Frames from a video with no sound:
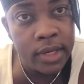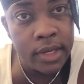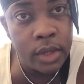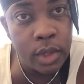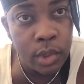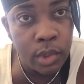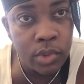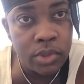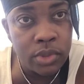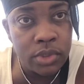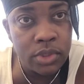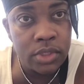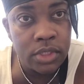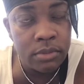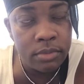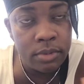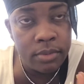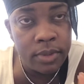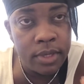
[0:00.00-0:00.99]
the house till
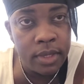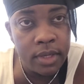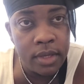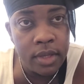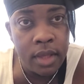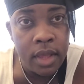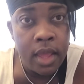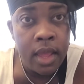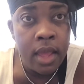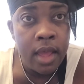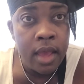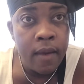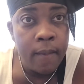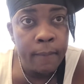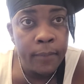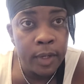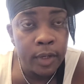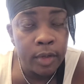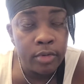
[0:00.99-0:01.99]
my bed.
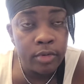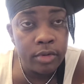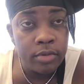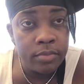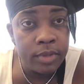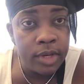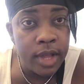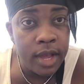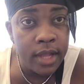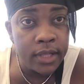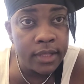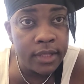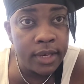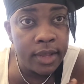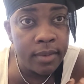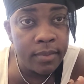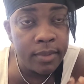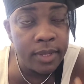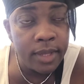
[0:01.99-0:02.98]
I'm not greet my daughter
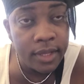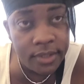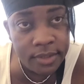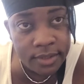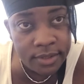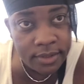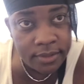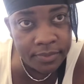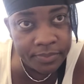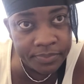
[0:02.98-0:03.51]
them yet,